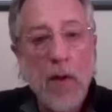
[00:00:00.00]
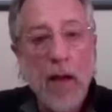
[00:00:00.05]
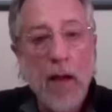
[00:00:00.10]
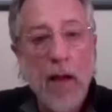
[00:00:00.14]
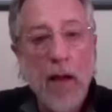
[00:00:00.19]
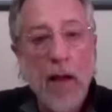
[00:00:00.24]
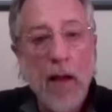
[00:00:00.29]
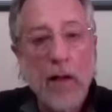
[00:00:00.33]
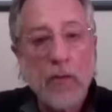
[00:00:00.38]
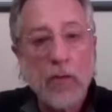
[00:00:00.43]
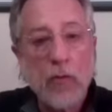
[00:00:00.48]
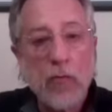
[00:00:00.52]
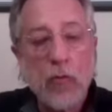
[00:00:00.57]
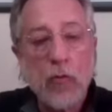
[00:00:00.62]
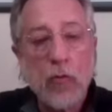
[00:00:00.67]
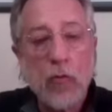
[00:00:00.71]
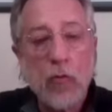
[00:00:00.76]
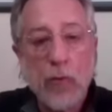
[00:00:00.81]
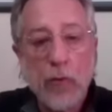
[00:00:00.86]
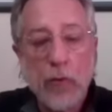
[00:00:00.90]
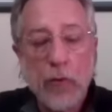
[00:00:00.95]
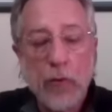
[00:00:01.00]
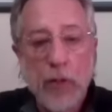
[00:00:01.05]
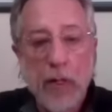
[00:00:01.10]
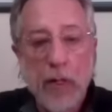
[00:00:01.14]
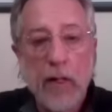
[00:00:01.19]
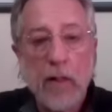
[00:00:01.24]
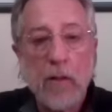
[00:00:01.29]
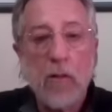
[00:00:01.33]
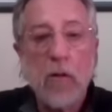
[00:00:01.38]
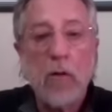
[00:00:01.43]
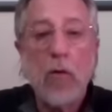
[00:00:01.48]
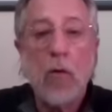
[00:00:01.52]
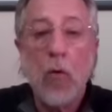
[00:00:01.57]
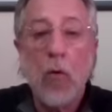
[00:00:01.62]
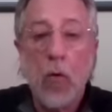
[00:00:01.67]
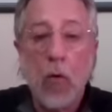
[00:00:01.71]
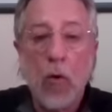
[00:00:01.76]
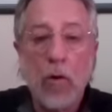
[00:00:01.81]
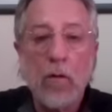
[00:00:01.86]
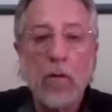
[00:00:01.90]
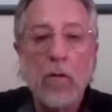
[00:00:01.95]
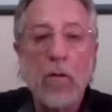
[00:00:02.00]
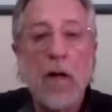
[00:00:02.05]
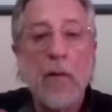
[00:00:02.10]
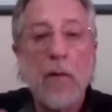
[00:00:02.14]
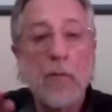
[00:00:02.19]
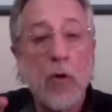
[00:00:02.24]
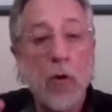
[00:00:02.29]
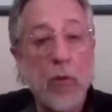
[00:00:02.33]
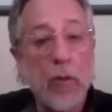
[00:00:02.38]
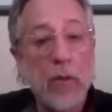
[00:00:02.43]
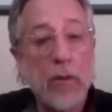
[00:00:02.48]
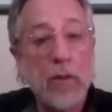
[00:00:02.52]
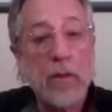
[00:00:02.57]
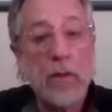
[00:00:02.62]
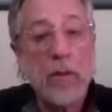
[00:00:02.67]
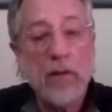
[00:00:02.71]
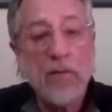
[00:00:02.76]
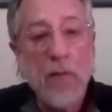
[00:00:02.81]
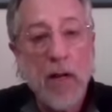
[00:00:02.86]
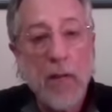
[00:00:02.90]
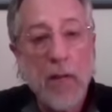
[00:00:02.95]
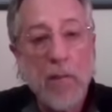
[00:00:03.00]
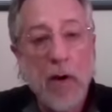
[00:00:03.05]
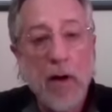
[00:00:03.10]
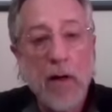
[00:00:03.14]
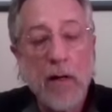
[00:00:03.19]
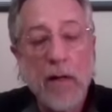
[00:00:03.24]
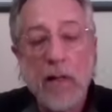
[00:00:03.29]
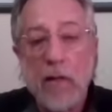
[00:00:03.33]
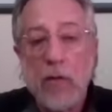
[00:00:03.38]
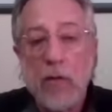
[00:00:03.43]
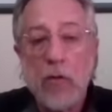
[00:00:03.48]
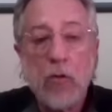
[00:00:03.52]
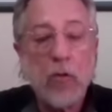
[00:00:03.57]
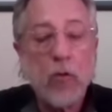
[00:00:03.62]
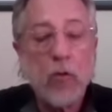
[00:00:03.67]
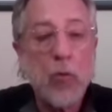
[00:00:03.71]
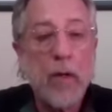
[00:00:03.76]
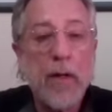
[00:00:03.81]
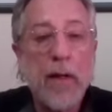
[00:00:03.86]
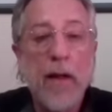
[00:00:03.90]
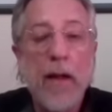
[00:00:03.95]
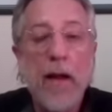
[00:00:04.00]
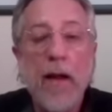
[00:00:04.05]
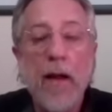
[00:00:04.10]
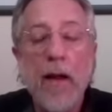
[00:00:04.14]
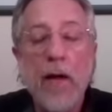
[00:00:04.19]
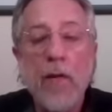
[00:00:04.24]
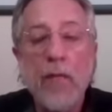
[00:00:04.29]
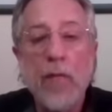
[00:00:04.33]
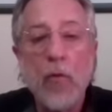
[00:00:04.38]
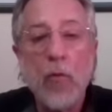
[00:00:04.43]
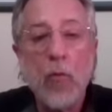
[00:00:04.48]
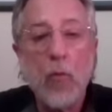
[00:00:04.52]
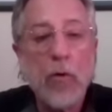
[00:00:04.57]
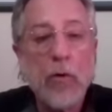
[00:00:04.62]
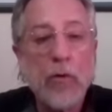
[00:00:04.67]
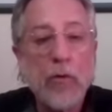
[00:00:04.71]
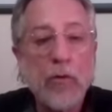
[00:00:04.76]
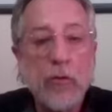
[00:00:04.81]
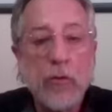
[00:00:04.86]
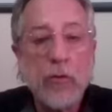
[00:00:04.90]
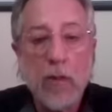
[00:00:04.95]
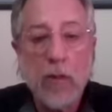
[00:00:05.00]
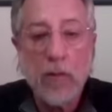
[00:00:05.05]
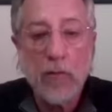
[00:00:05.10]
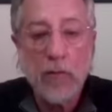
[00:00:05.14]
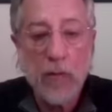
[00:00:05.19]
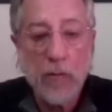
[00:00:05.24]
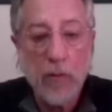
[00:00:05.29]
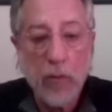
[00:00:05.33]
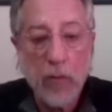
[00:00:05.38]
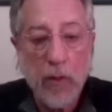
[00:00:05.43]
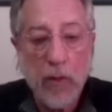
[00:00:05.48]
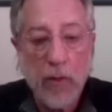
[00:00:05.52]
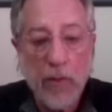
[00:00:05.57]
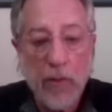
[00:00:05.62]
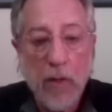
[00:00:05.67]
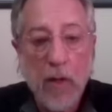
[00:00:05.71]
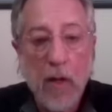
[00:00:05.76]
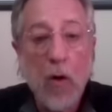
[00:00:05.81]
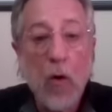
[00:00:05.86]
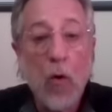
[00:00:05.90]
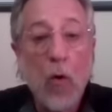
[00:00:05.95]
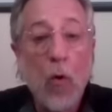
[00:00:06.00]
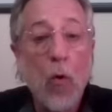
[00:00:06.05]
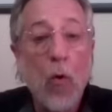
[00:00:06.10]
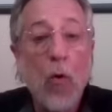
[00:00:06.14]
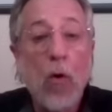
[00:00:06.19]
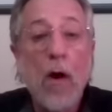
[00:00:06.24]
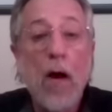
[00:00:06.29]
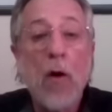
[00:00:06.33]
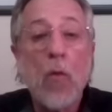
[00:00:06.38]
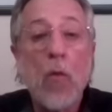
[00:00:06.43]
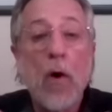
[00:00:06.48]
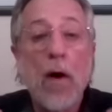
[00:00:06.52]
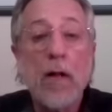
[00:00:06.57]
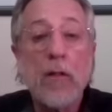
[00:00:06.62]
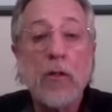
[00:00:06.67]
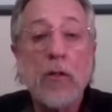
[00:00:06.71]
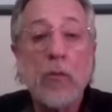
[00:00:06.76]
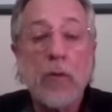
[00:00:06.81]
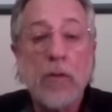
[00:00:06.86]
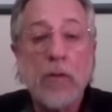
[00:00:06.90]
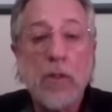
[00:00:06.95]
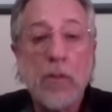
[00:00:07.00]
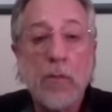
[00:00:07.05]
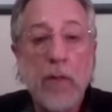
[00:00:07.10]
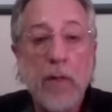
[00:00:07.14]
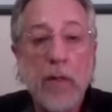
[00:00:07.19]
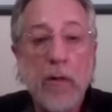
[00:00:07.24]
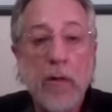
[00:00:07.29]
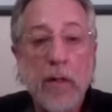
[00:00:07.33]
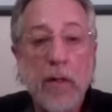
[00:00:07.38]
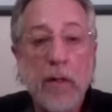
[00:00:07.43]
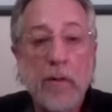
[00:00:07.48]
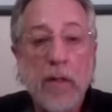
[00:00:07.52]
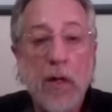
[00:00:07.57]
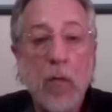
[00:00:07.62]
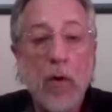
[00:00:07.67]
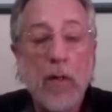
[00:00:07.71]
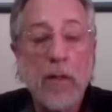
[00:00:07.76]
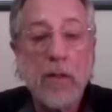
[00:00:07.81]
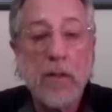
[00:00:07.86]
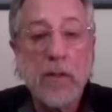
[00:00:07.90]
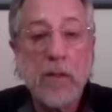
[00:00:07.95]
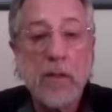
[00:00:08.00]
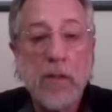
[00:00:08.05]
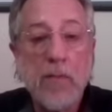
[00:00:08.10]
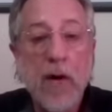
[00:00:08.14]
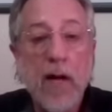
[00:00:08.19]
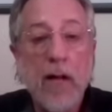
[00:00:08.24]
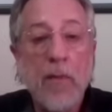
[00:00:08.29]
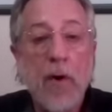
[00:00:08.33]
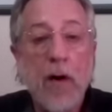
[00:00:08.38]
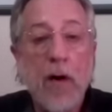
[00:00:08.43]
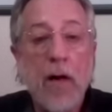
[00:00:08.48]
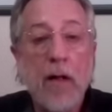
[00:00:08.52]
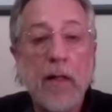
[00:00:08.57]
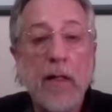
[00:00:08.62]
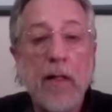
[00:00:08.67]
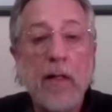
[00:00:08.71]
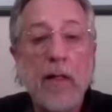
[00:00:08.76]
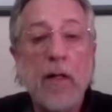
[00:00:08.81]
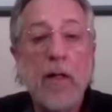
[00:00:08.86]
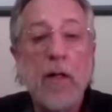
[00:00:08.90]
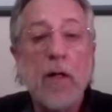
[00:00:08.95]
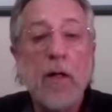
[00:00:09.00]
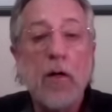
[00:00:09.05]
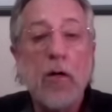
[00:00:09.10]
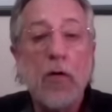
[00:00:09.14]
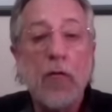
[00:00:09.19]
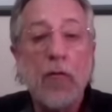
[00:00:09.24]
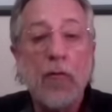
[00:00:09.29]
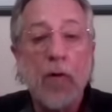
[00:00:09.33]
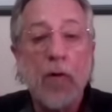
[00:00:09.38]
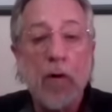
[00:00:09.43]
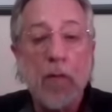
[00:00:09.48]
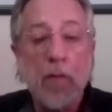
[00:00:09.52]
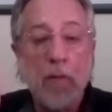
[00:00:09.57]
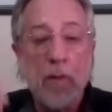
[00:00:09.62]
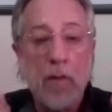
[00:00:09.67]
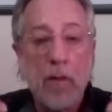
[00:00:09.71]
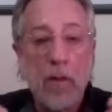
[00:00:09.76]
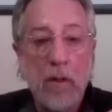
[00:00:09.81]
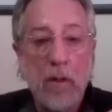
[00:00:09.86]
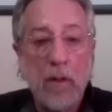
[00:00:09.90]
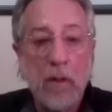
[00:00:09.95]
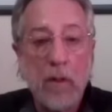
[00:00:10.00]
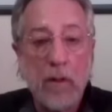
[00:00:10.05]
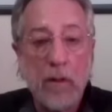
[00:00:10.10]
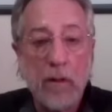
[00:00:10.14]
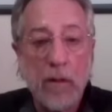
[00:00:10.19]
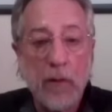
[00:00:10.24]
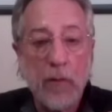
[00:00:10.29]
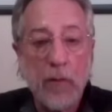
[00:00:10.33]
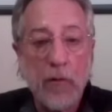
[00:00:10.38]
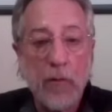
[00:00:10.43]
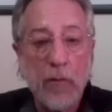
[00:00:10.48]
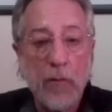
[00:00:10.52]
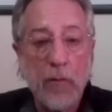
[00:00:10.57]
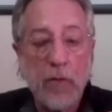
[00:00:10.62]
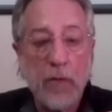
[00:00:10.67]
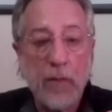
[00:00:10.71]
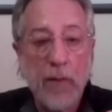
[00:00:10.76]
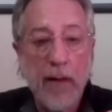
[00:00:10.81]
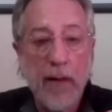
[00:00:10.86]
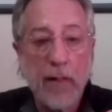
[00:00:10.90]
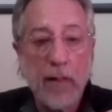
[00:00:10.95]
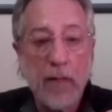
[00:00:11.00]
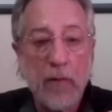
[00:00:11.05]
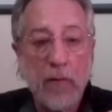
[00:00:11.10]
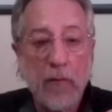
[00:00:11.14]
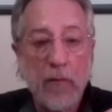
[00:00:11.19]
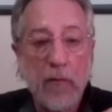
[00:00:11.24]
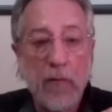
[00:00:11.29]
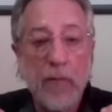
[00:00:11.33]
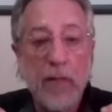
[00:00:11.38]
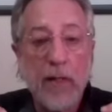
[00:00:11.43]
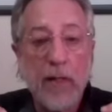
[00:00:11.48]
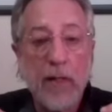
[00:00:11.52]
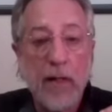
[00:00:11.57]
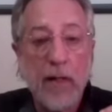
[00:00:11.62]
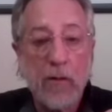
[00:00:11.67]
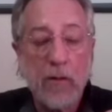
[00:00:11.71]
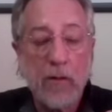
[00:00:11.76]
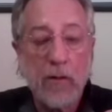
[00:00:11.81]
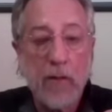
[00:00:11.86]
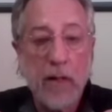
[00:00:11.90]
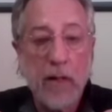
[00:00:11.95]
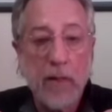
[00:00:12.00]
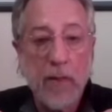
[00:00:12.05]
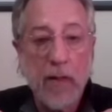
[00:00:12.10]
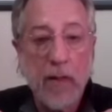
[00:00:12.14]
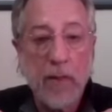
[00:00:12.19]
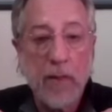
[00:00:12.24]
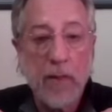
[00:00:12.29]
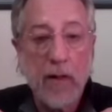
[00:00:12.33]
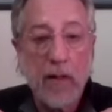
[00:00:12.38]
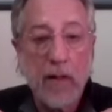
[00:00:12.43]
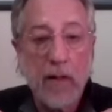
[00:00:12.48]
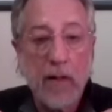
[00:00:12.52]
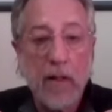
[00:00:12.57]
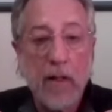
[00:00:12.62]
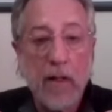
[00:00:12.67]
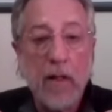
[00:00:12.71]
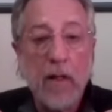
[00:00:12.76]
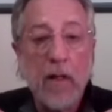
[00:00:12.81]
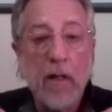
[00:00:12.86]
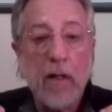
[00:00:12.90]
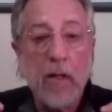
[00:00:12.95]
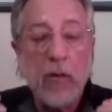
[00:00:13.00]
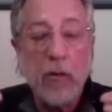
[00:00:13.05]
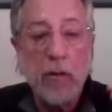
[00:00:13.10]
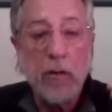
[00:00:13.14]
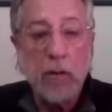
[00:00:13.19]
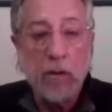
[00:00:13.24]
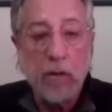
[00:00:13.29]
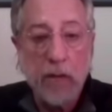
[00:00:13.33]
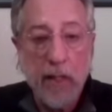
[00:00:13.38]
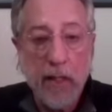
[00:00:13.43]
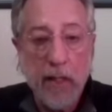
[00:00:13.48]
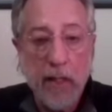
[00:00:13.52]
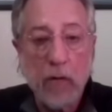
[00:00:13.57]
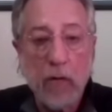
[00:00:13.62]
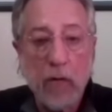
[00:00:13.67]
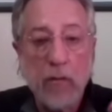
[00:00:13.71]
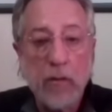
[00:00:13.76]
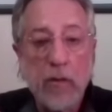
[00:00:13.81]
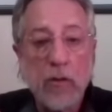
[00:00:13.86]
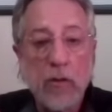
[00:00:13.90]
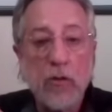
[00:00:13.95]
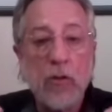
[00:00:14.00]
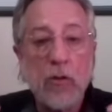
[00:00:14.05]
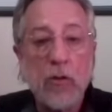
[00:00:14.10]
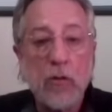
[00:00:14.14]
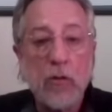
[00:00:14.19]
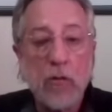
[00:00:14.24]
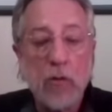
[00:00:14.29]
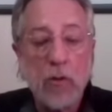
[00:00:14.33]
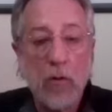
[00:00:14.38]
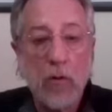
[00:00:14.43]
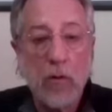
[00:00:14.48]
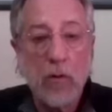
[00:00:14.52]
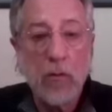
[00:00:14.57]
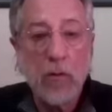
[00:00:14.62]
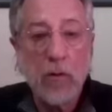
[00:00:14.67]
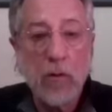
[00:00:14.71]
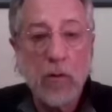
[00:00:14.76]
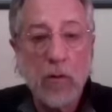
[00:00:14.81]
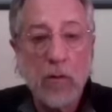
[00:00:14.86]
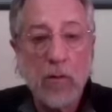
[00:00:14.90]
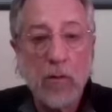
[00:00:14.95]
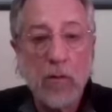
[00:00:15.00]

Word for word: astral project or i'm going to leave my body use whatever words you're comfortable with or i want to experience i want to see my body from a different perspective from being outside my body. You can tailor this to your own